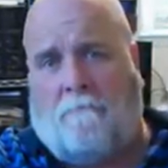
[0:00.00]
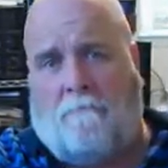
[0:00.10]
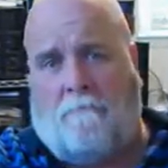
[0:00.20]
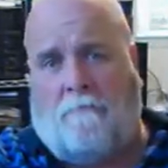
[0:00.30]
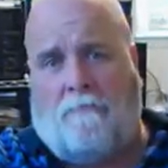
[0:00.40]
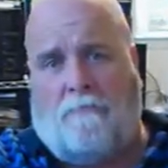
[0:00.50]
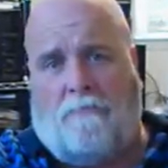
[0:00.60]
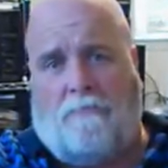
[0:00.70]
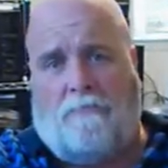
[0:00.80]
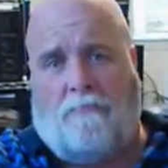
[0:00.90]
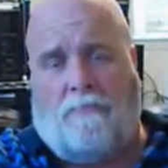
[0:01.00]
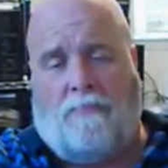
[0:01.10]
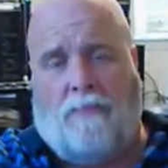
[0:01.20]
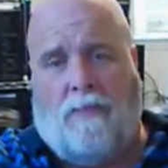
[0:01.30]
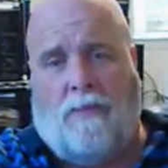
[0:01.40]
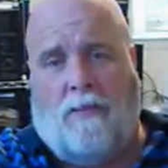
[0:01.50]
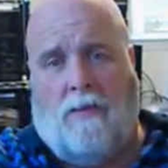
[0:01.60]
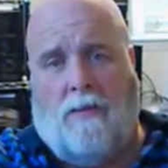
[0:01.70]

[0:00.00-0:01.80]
(no one is talking)